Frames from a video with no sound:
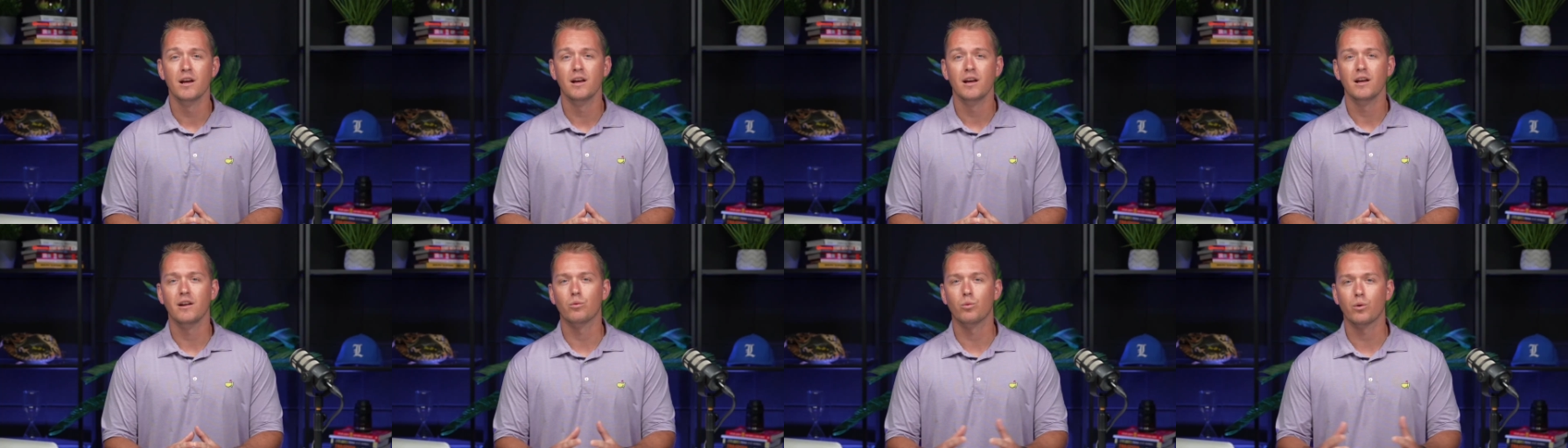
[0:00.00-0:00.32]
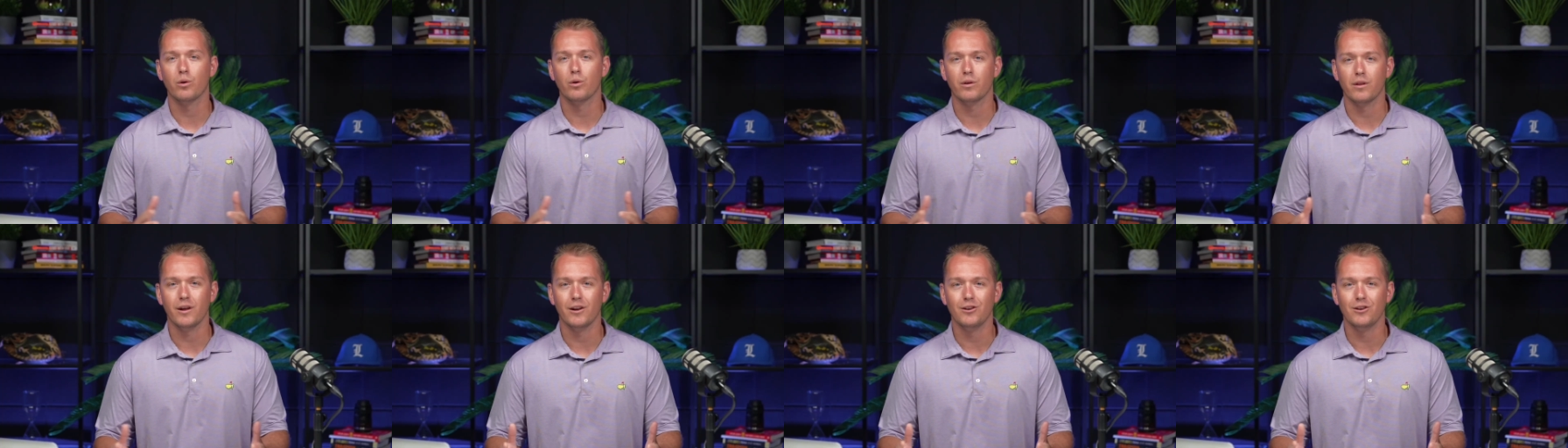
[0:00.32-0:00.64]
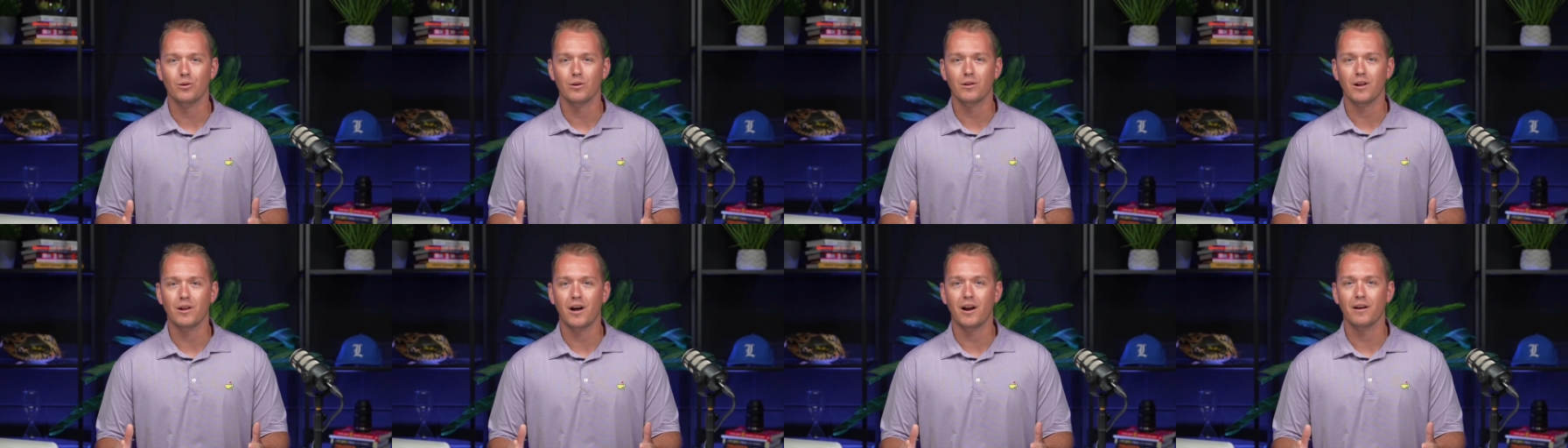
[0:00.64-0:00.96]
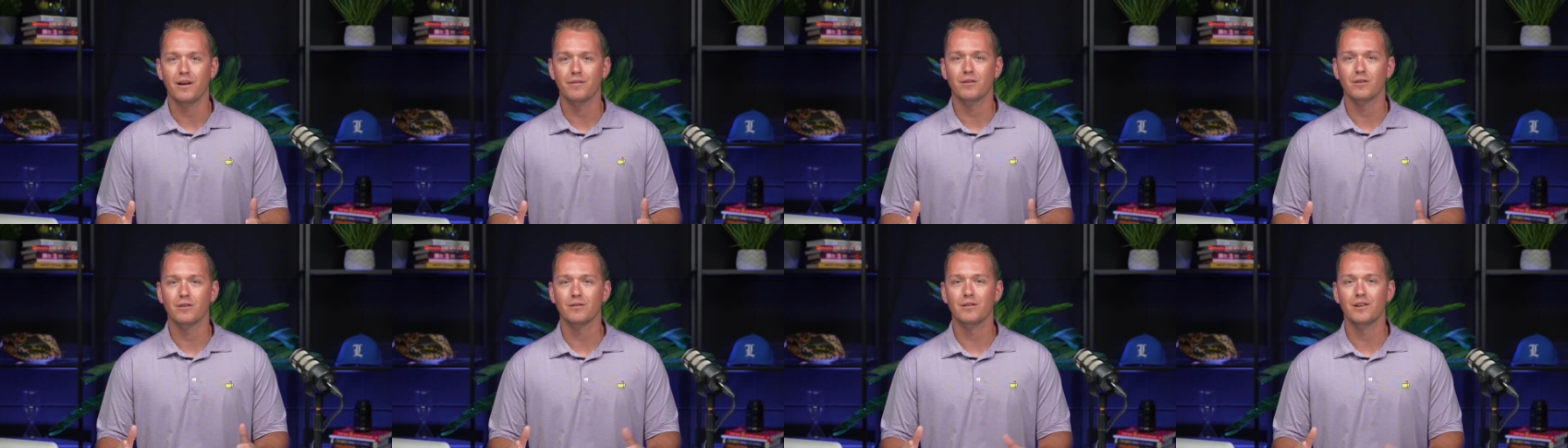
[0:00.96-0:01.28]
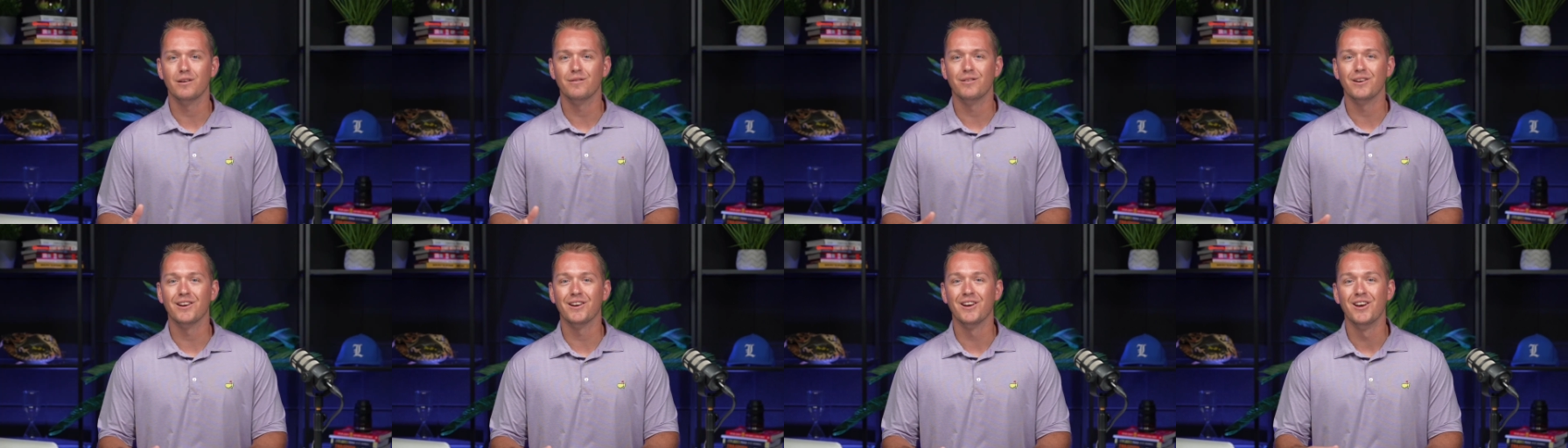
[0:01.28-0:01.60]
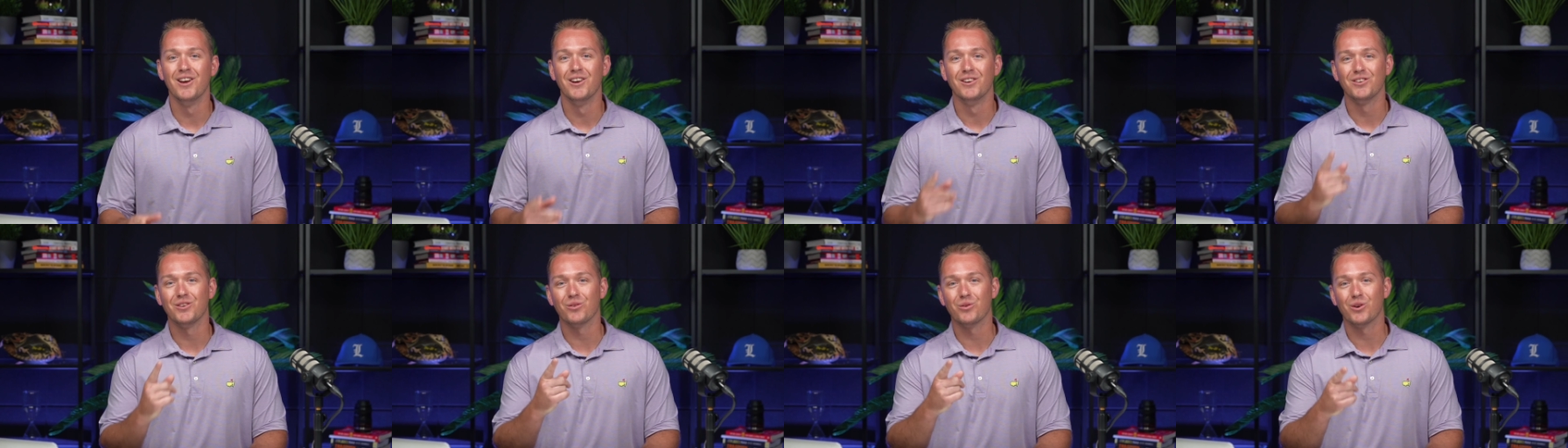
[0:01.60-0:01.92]
and where they do a lot of their living.
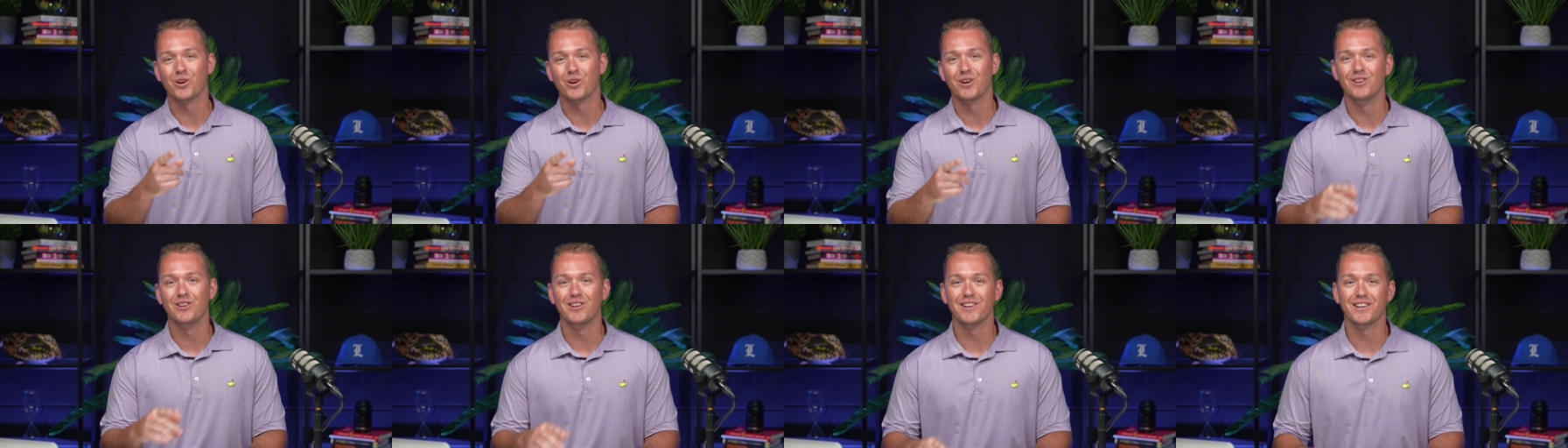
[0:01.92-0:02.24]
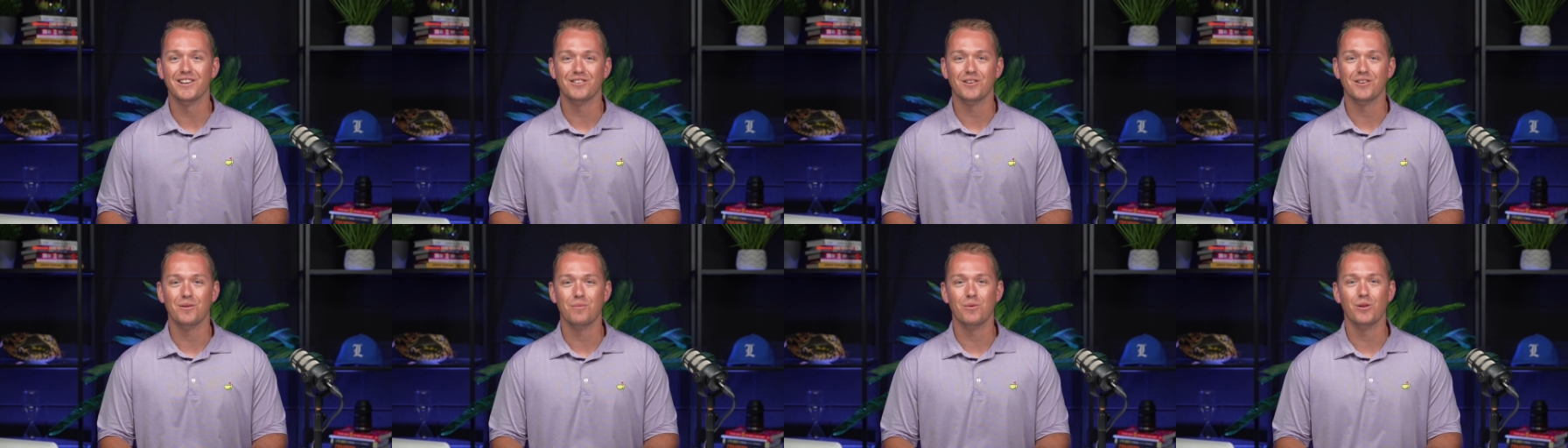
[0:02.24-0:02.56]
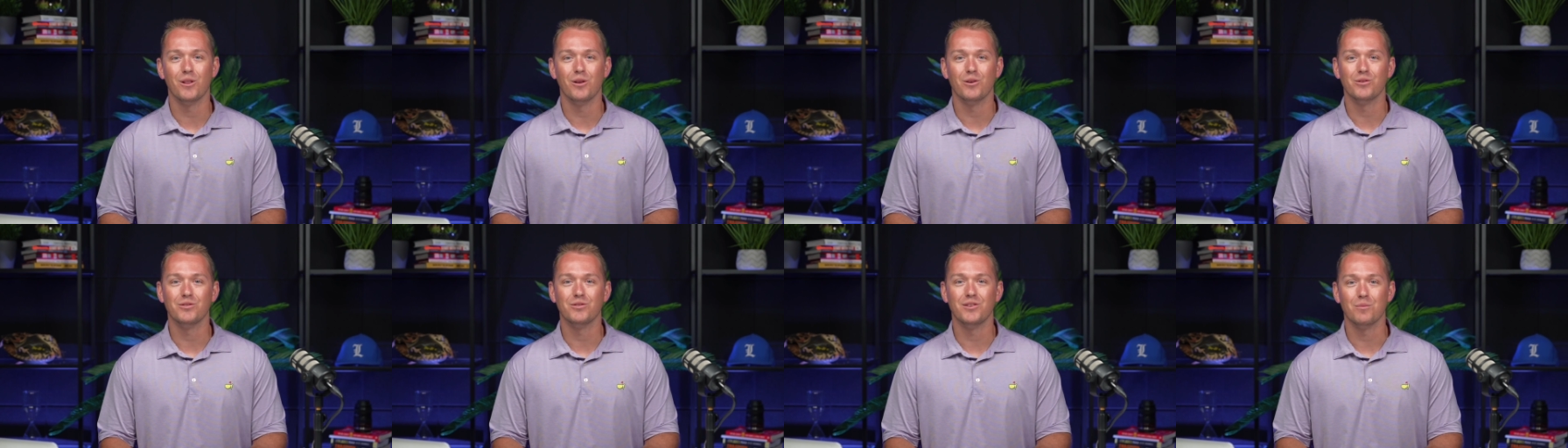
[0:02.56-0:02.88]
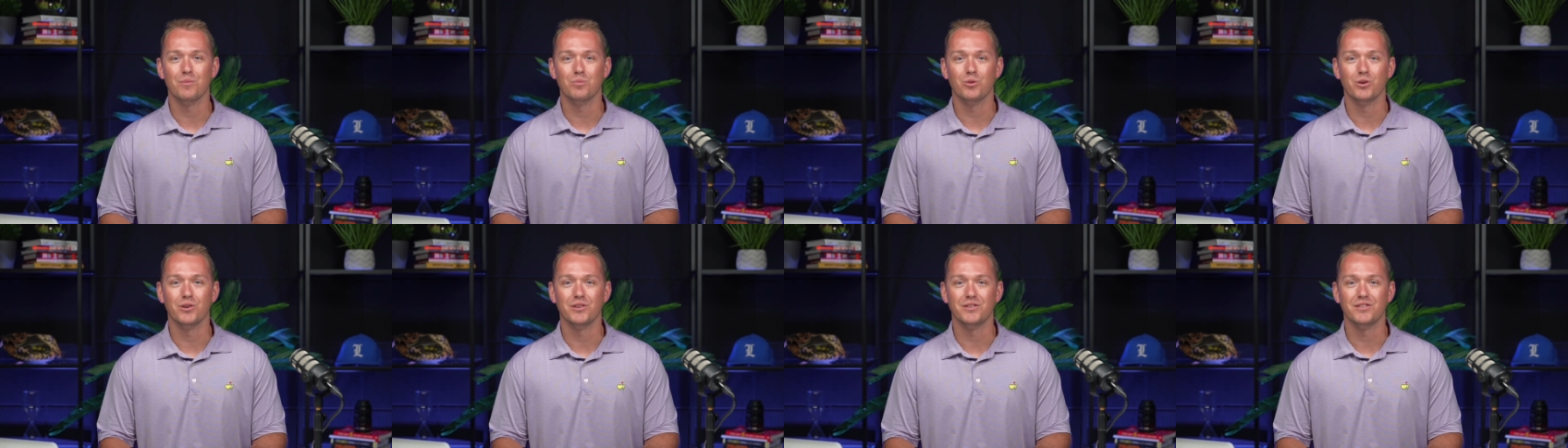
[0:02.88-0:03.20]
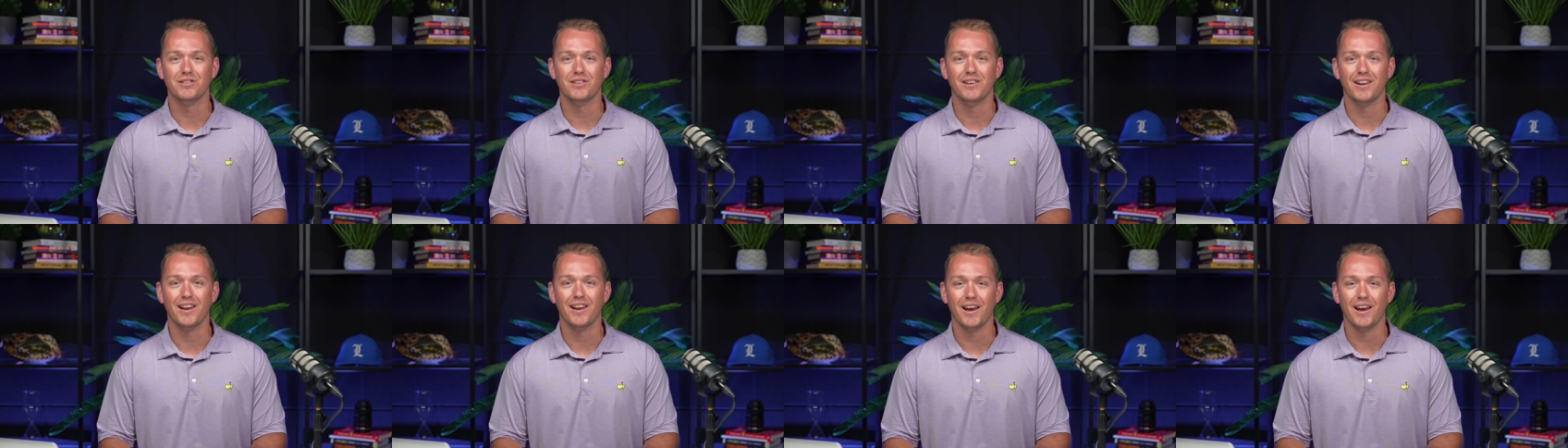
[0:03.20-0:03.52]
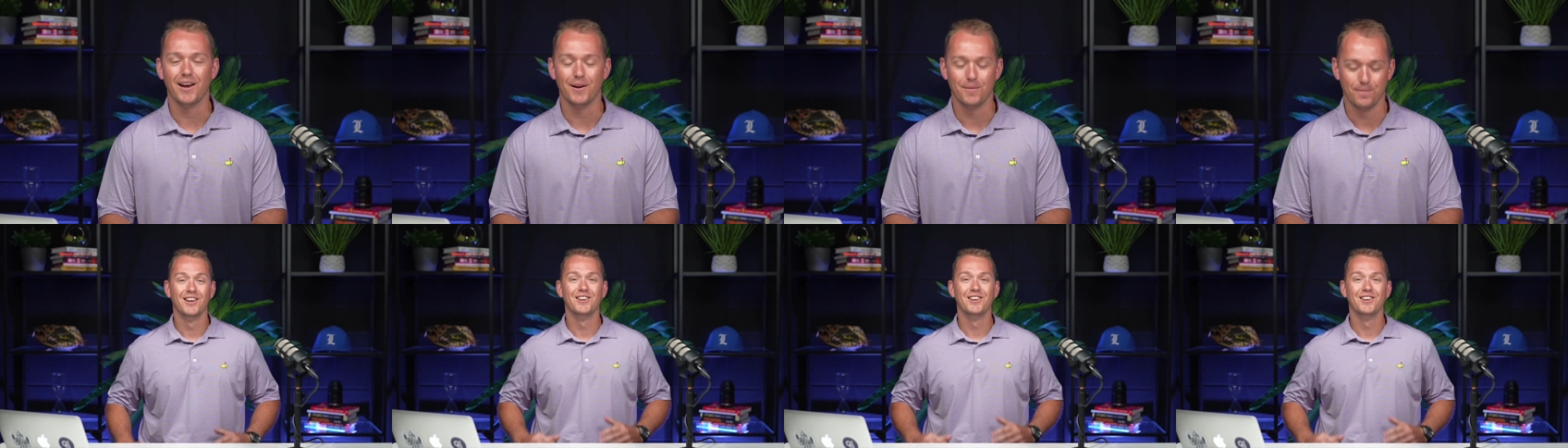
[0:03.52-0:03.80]
So we're going to look at some of those neighborhoods today.